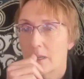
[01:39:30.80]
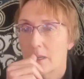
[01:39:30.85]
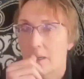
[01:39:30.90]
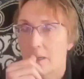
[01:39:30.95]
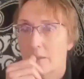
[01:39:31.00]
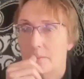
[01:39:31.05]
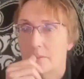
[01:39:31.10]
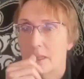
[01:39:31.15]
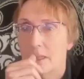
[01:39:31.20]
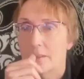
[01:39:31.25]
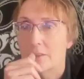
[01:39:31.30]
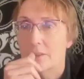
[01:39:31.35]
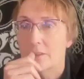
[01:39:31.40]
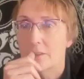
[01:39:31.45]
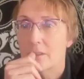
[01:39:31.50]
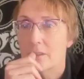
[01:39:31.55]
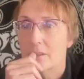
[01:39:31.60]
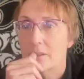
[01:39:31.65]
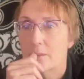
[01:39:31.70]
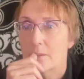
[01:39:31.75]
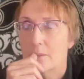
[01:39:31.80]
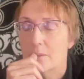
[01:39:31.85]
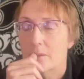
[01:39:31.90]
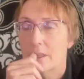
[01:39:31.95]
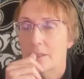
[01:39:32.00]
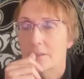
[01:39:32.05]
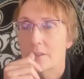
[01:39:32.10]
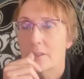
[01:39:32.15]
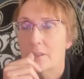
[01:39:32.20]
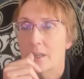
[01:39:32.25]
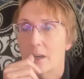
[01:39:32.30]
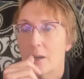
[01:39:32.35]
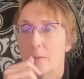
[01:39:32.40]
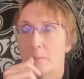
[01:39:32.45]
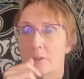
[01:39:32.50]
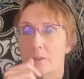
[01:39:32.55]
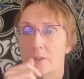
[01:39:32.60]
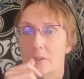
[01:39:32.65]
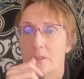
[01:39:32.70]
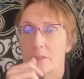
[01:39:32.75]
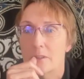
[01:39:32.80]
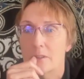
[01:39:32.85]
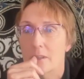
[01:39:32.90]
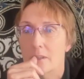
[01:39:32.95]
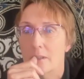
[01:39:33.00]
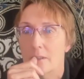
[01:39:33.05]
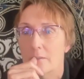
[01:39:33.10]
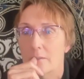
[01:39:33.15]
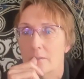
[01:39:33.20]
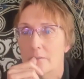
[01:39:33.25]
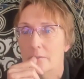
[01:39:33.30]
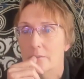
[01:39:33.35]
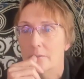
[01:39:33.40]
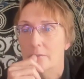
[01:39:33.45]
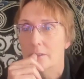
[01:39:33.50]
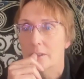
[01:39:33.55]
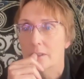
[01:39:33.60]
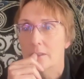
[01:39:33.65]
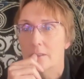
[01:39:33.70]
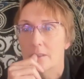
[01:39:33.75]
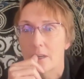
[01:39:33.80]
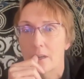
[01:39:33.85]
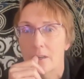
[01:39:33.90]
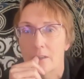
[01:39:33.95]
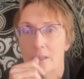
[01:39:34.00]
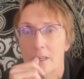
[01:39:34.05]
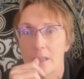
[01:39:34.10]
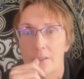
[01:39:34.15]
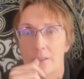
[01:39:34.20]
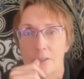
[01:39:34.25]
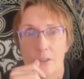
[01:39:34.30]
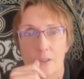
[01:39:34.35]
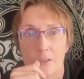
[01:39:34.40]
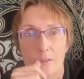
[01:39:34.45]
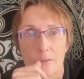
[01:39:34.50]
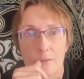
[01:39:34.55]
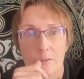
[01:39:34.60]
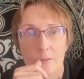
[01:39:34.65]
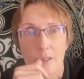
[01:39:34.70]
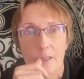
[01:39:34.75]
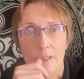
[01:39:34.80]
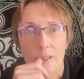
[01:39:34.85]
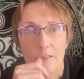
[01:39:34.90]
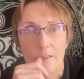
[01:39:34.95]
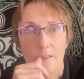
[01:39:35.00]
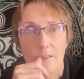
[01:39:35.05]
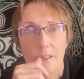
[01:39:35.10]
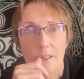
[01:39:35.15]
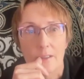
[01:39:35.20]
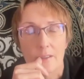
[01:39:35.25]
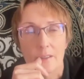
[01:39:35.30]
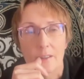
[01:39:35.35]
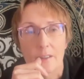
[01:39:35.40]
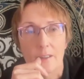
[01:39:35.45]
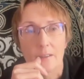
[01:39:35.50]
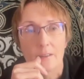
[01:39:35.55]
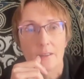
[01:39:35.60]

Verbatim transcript: mm. that's uh, that's the opposite of incarnation, right? Like the